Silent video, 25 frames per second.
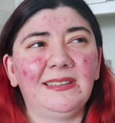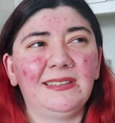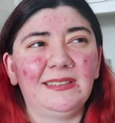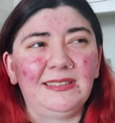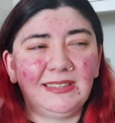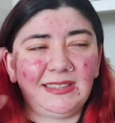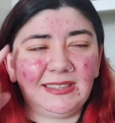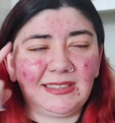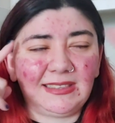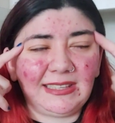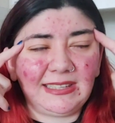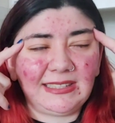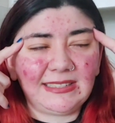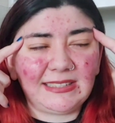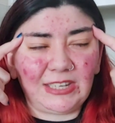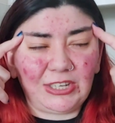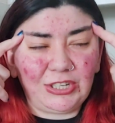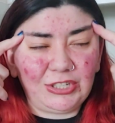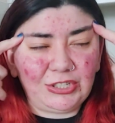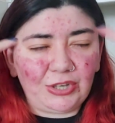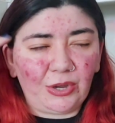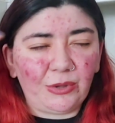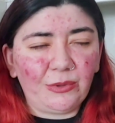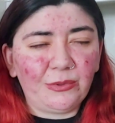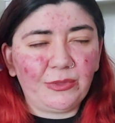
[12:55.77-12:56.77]
the things that you
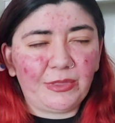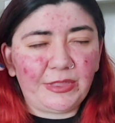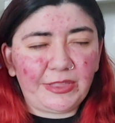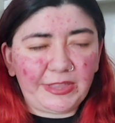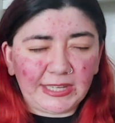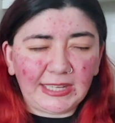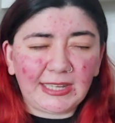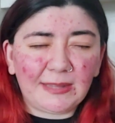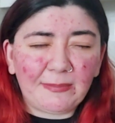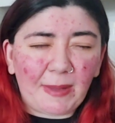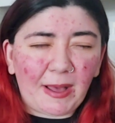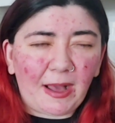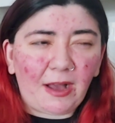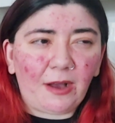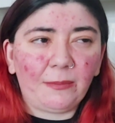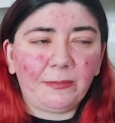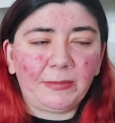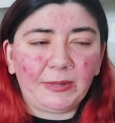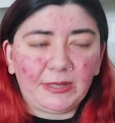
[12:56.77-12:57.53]
don't think about,